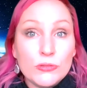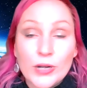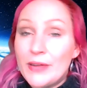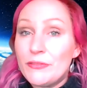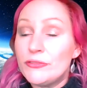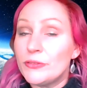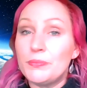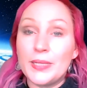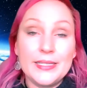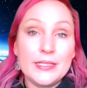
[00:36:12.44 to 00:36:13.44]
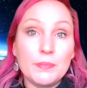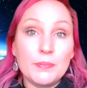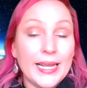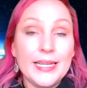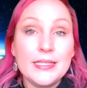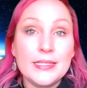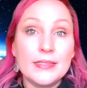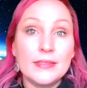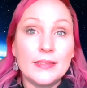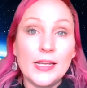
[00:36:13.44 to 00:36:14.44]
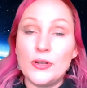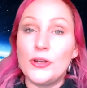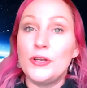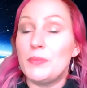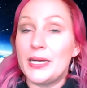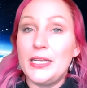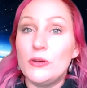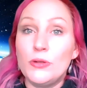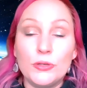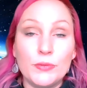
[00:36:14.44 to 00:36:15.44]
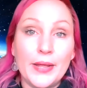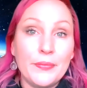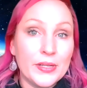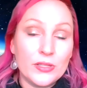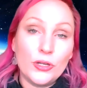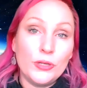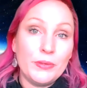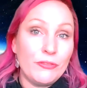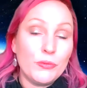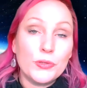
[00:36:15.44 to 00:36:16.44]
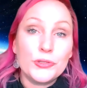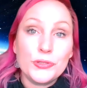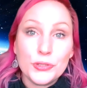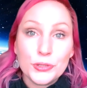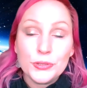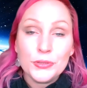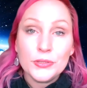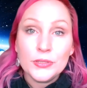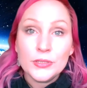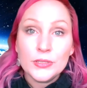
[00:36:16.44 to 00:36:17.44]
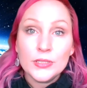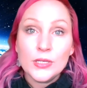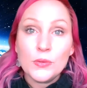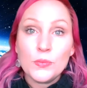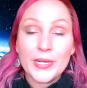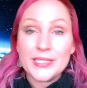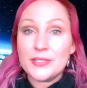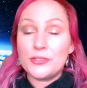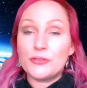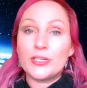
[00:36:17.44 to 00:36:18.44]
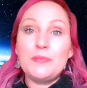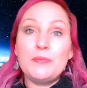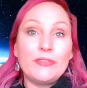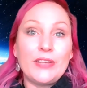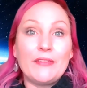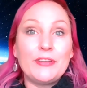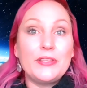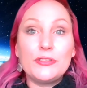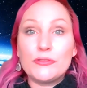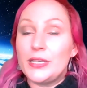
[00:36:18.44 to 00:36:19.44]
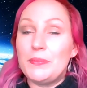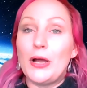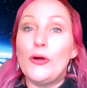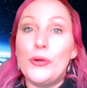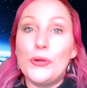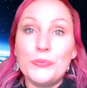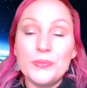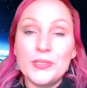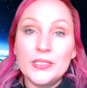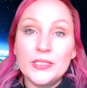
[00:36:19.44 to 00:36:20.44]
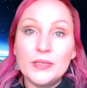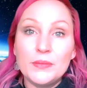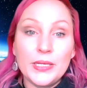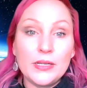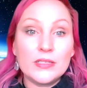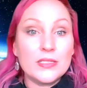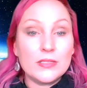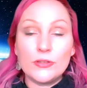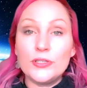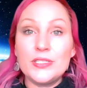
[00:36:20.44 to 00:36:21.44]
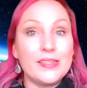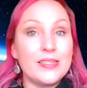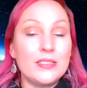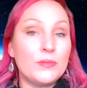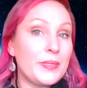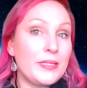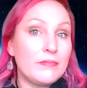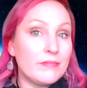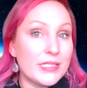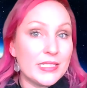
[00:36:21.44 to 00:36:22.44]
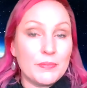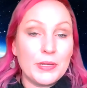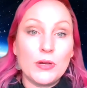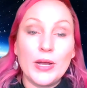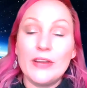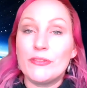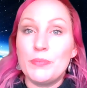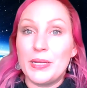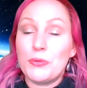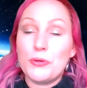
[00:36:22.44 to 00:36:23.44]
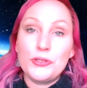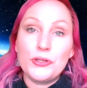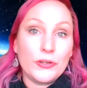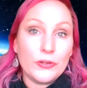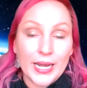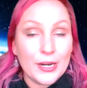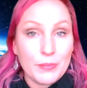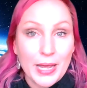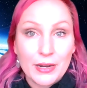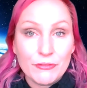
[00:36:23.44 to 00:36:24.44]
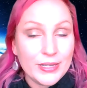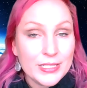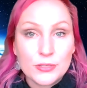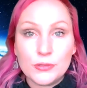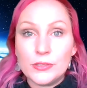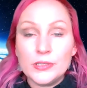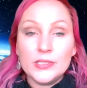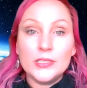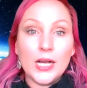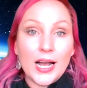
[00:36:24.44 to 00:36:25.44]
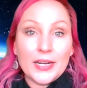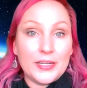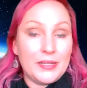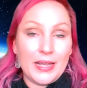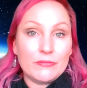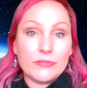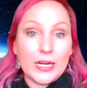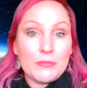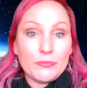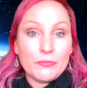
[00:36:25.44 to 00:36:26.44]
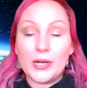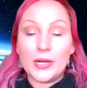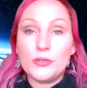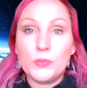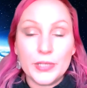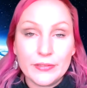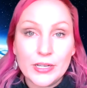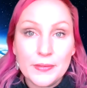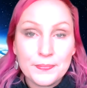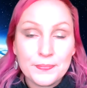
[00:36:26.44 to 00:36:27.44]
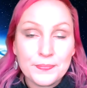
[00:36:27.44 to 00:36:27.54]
travel from place to place and earn money all around the globe if you wanted to? Where's the dream of having the dream home? Because those things have been slipping away from people who don't know how to manifest or aren't in that frame of mind or whatever.